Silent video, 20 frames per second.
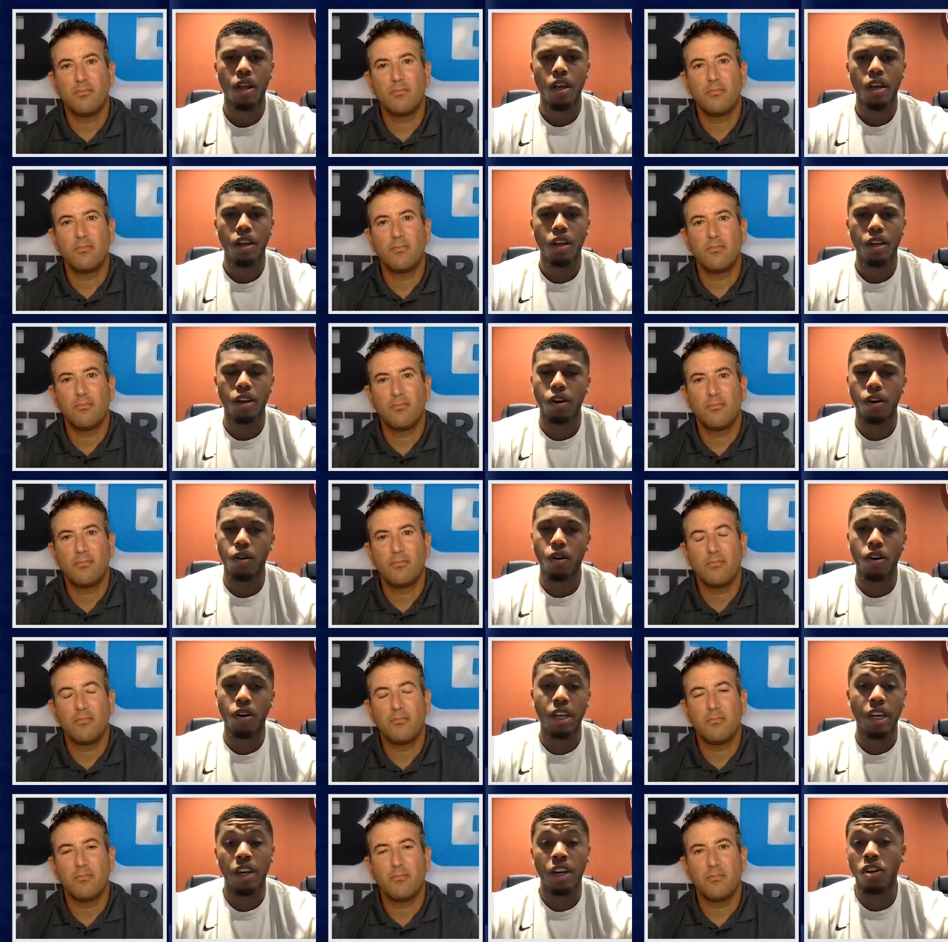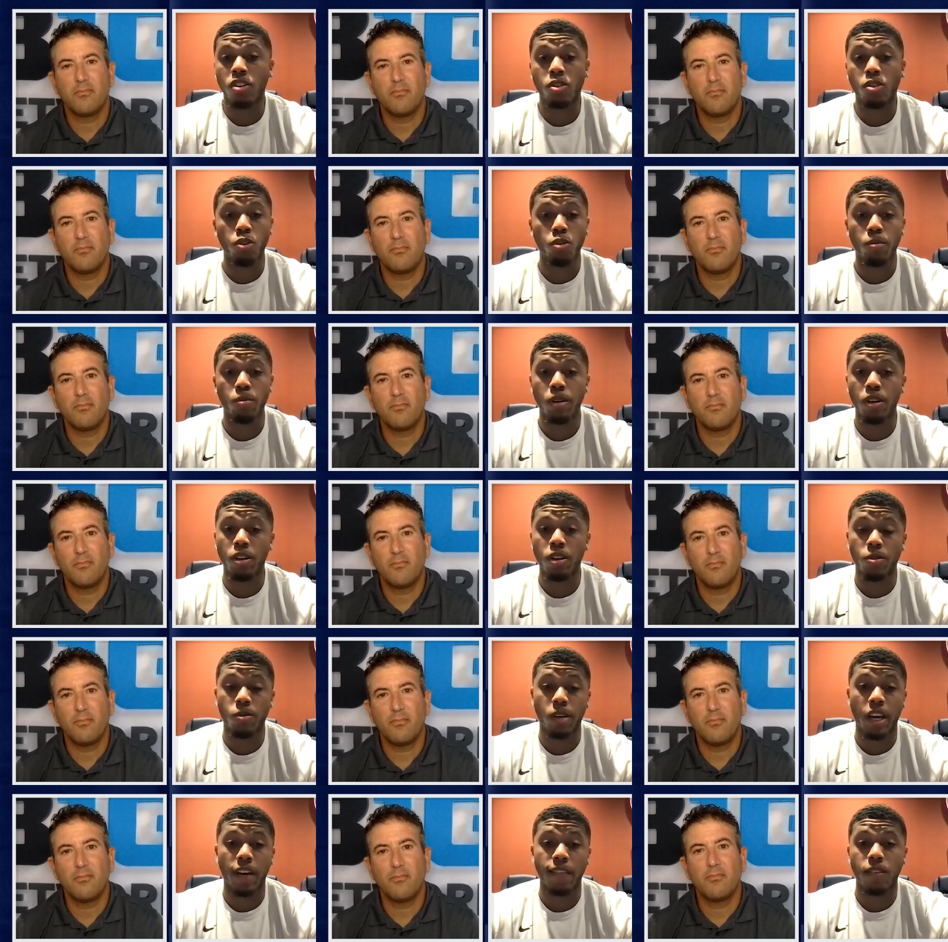Speaker 1: You know, in our school buildings,
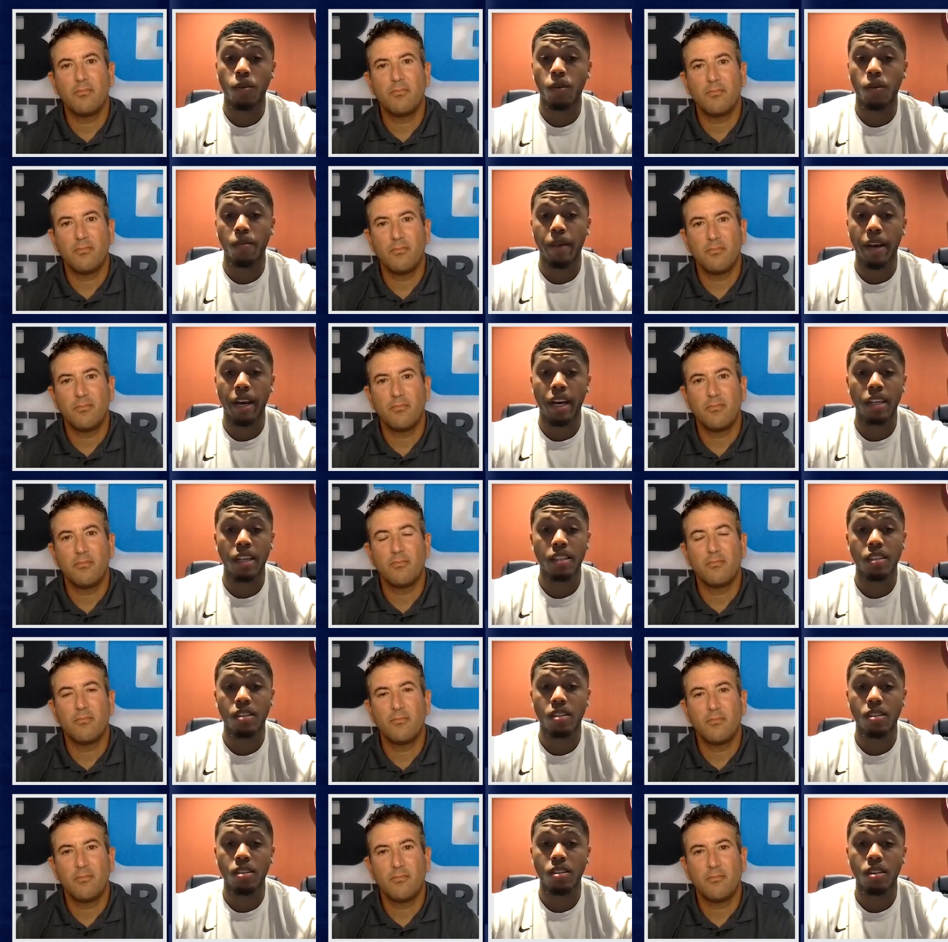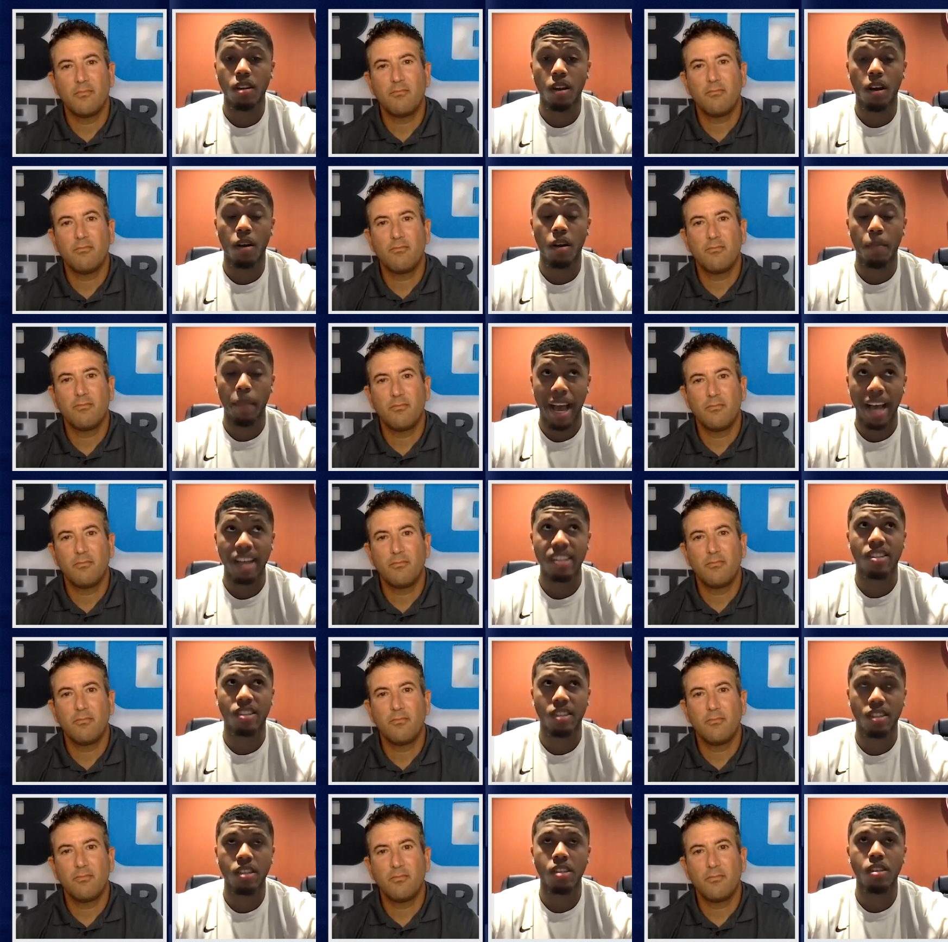we have to wear masks. Uh,
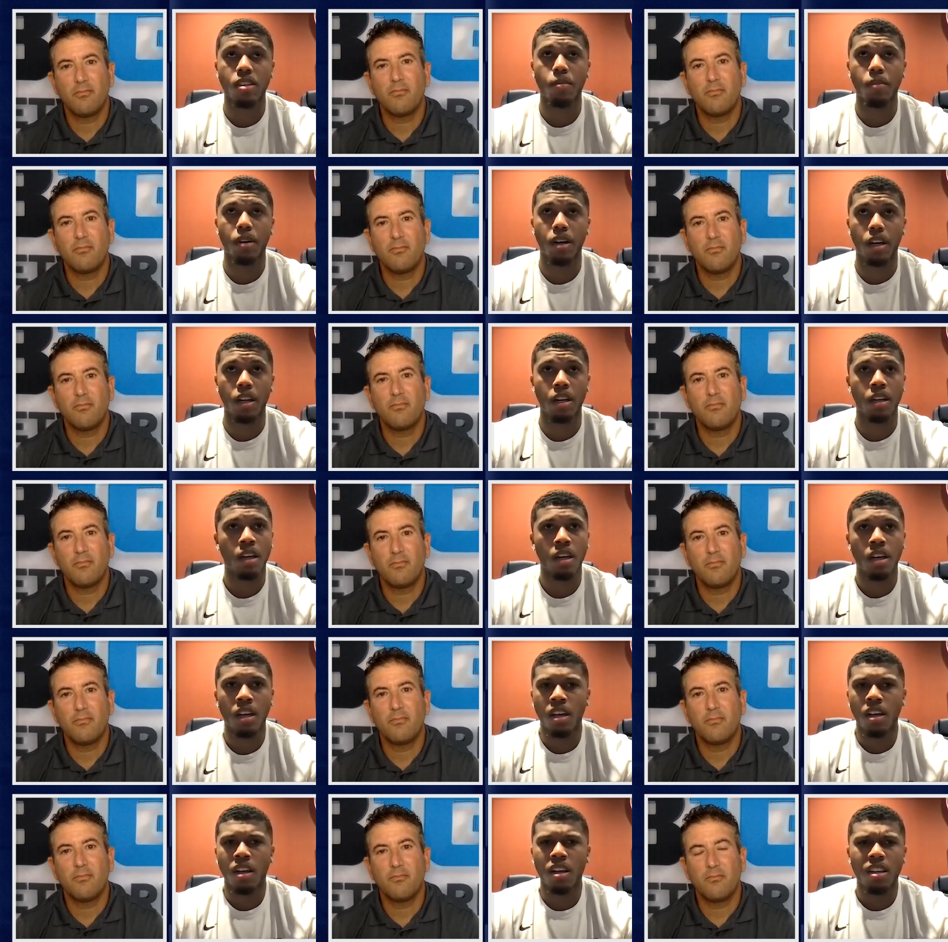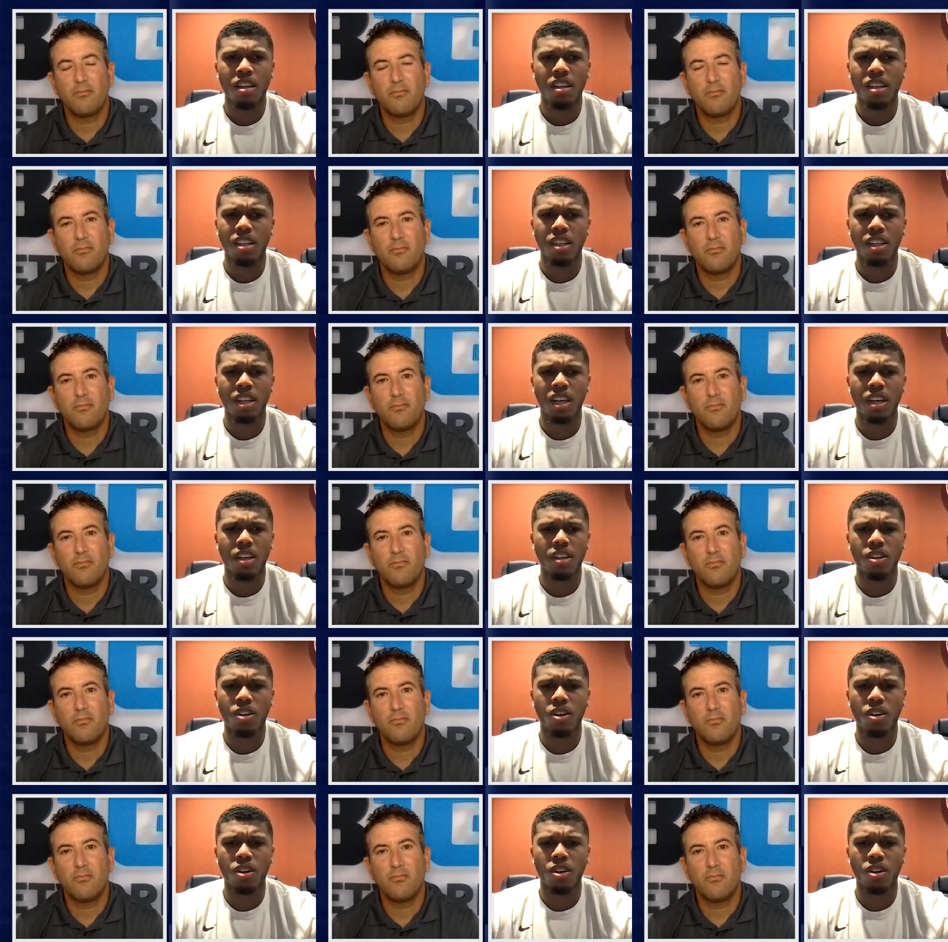masks, but yeah, you